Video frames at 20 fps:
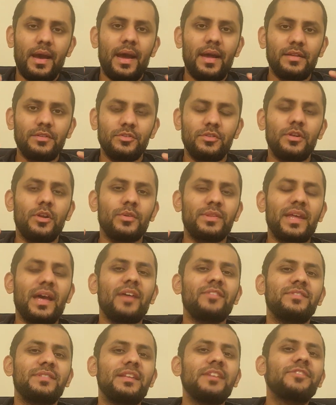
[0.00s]
And they
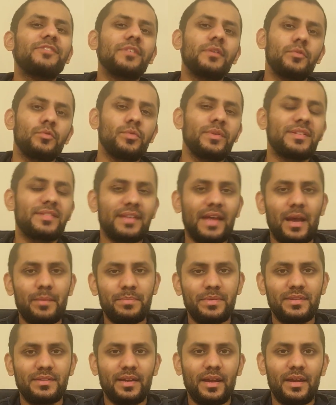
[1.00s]
have different risk
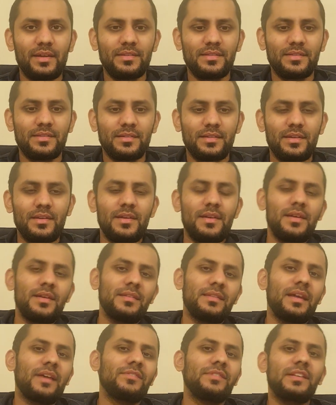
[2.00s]
appetites,
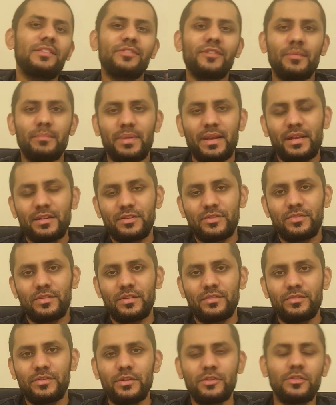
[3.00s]
they have different plans for
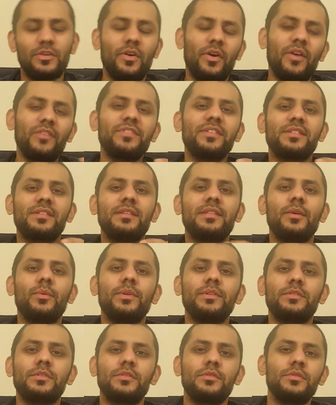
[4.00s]
the future. Obviously they
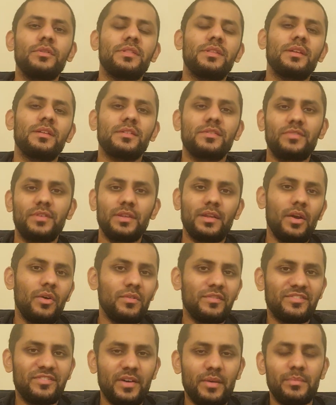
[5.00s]
want to do things for their
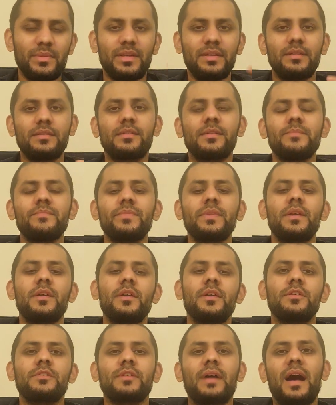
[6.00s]
own families.
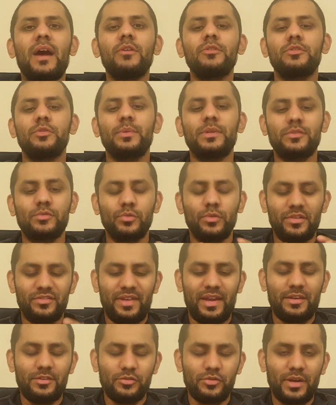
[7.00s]
So how do we sort of
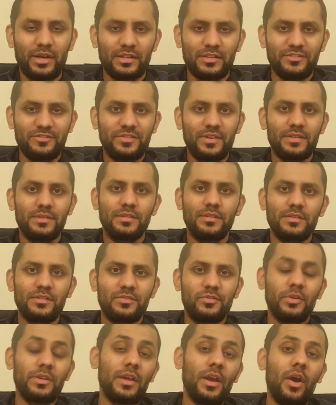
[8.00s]
extract funds
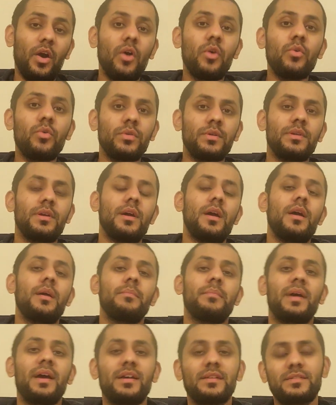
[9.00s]
for their own
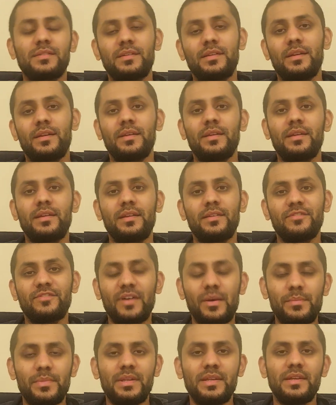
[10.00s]
personal
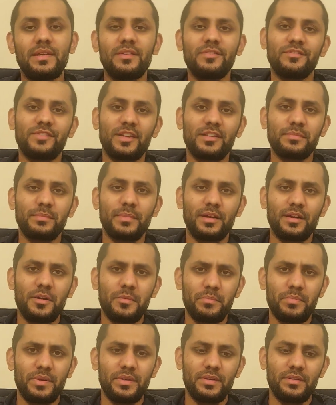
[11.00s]
family investment
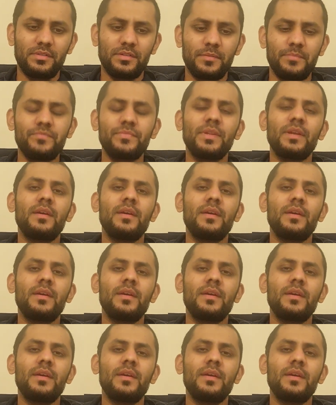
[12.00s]
companies?